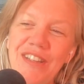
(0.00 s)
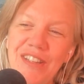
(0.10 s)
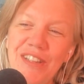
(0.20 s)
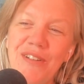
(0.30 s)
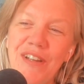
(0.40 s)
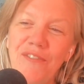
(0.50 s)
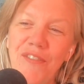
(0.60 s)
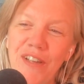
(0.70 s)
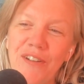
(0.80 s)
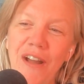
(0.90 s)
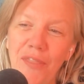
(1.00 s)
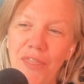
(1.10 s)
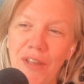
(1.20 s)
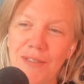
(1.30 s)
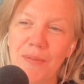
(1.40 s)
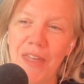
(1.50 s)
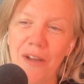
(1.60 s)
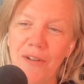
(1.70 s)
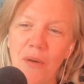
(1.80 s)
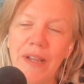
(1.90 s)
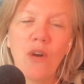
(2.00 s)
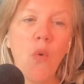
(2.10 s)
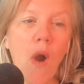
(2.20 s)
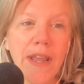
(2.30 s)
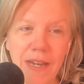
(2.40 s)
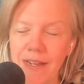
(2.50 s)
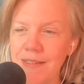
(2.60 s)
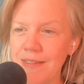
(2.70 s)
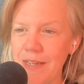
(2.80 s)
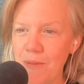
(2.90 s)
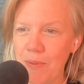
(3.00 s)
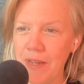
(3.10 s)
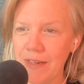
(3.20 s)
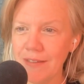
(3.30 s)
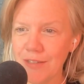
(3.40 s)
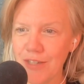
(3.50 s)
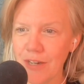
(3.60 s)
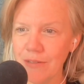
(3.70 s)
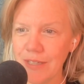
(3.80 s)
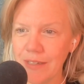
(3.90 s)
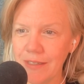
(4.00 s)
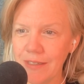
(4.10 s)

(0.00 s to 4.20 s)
You can figure out things without going quite as deep in as Jo did.